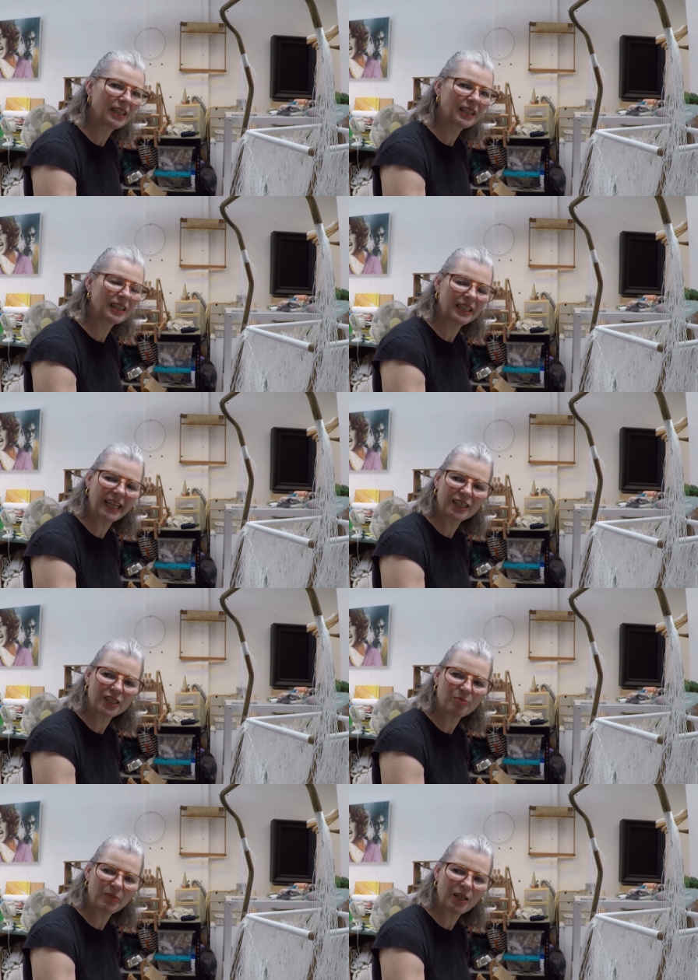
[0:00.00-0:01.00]

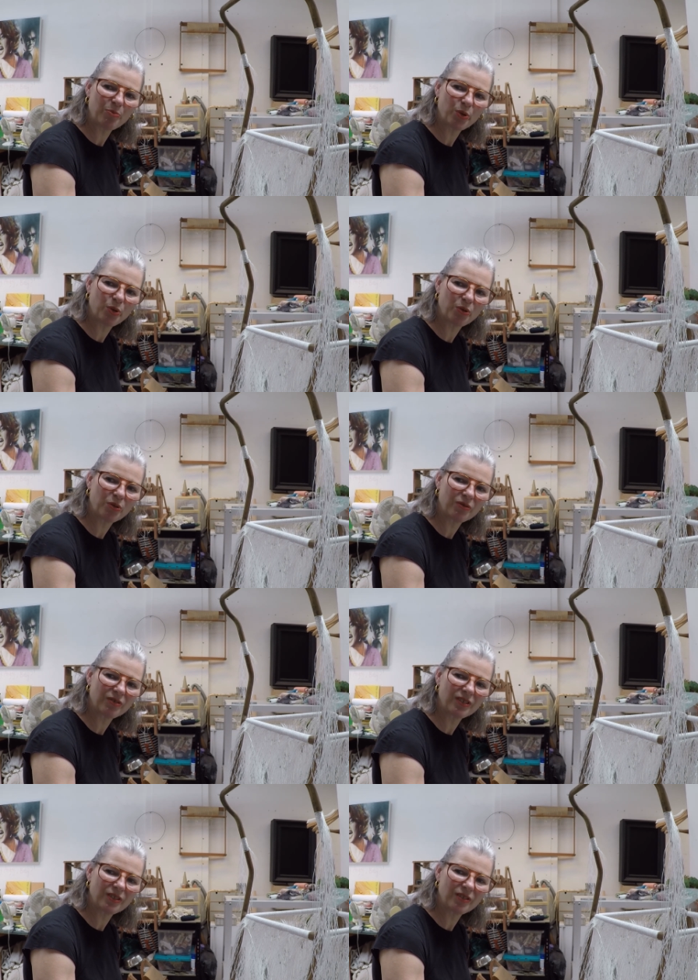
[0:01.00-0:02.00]
connects people
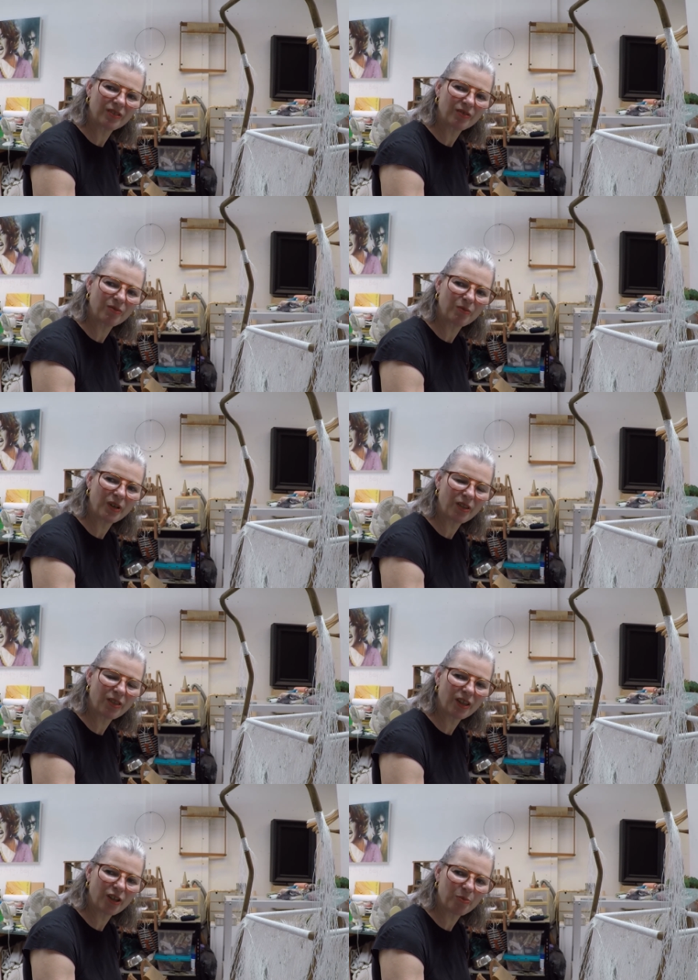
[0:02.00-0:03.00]

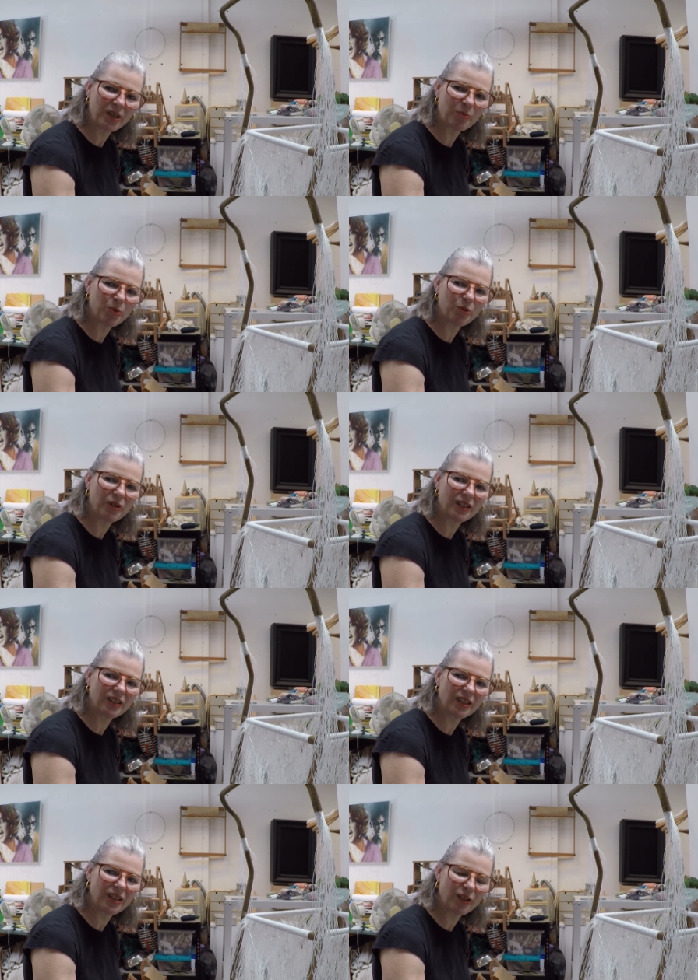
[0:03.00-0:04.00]
with other people
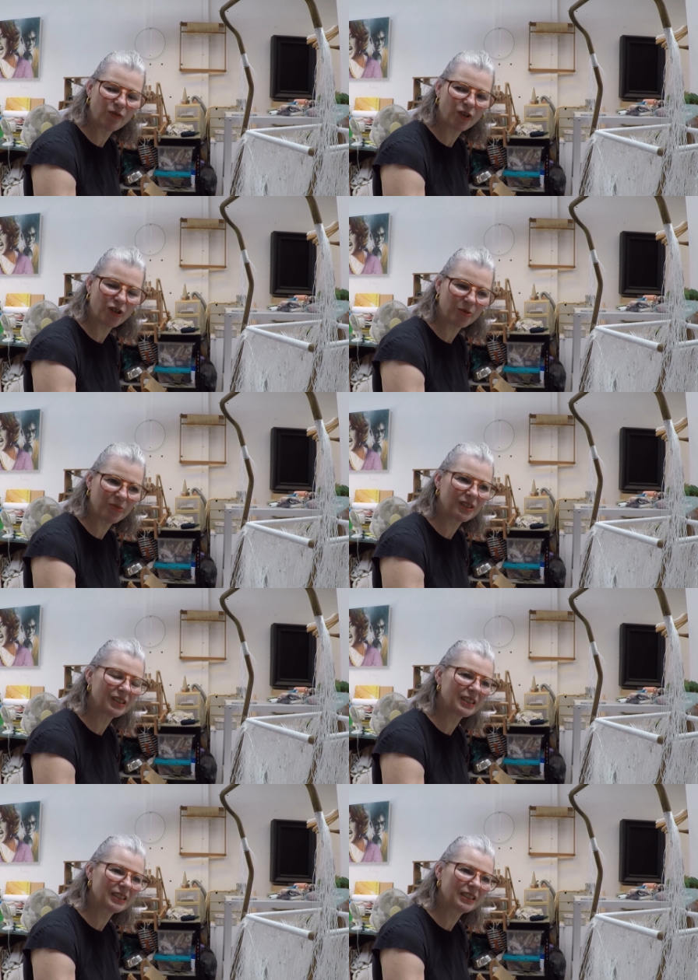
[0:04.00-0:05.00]
and the
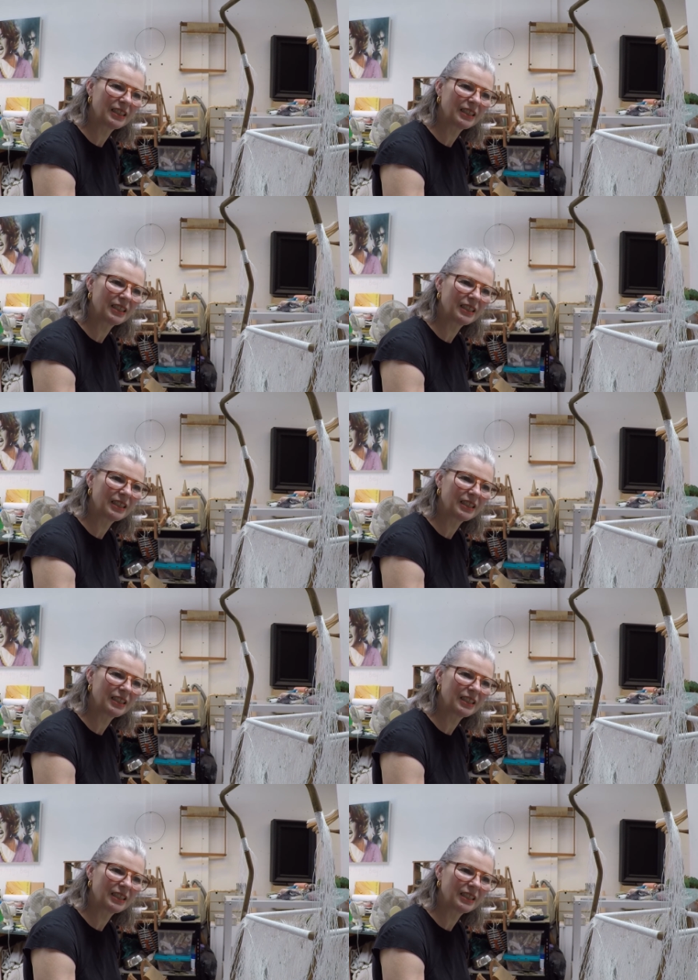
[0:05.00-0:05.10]
environment